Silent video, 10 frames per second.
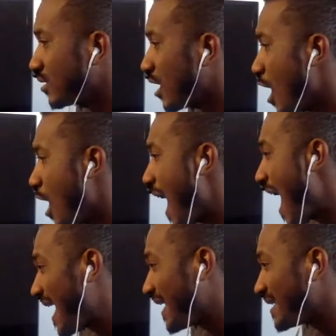All
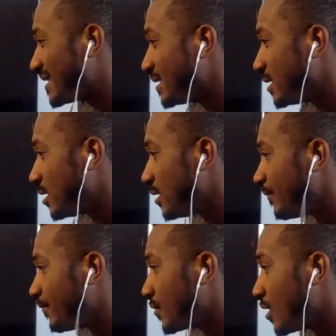right?
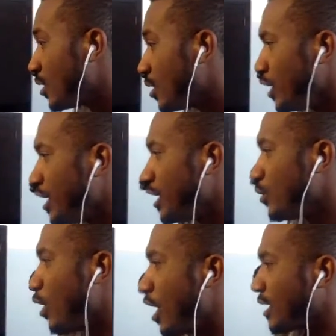We
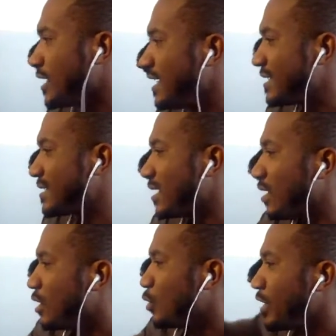want
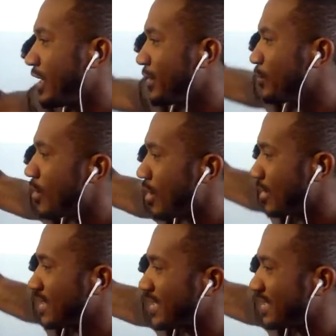Lisa. We
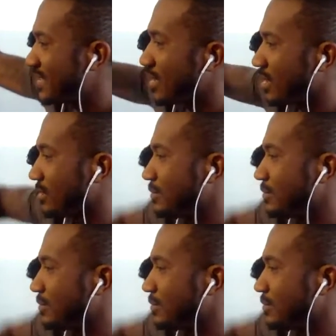want Lisa.